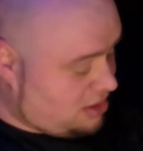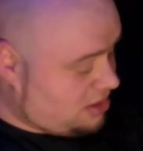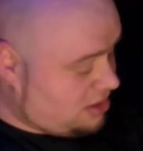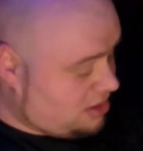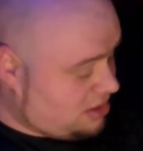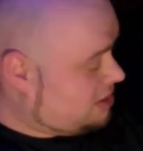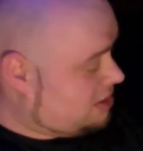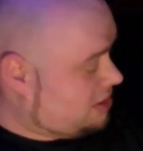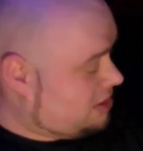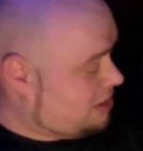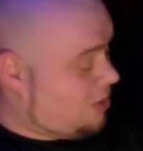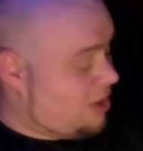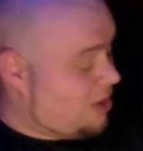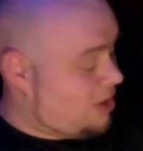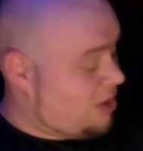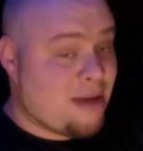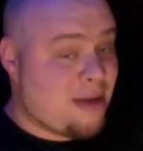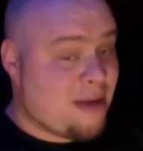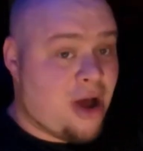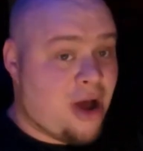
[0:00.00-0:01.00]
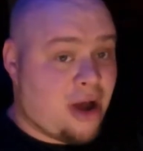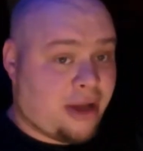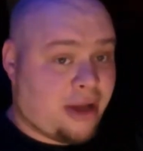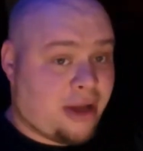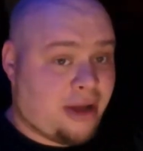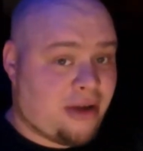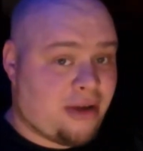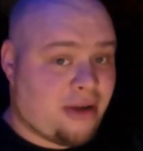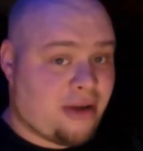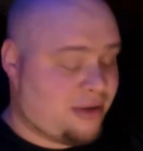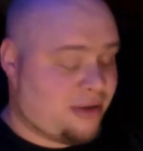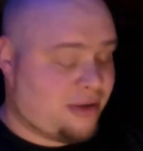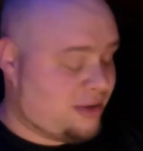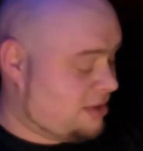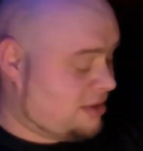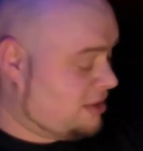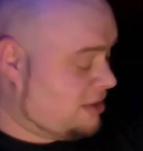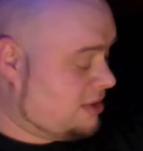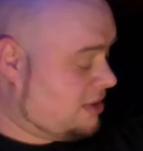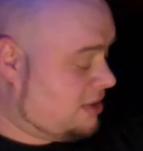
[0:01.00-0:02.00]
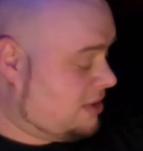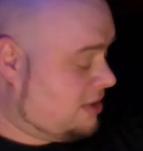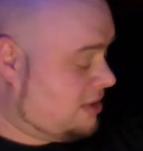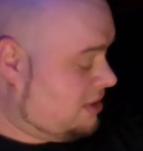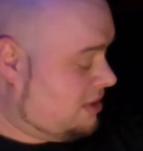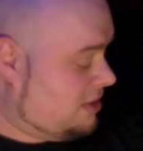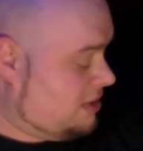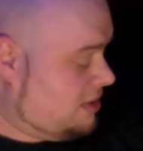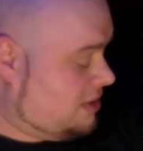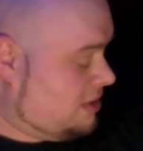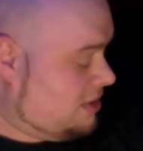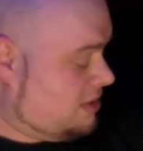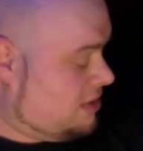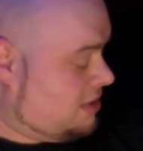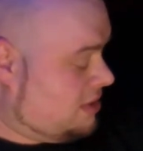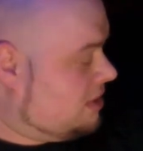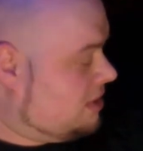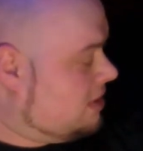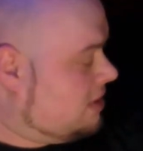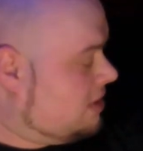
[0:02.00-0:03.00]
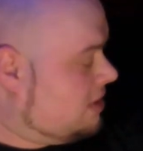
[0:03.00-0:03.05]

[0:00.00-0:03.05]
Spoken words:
Old ham hock here. Oh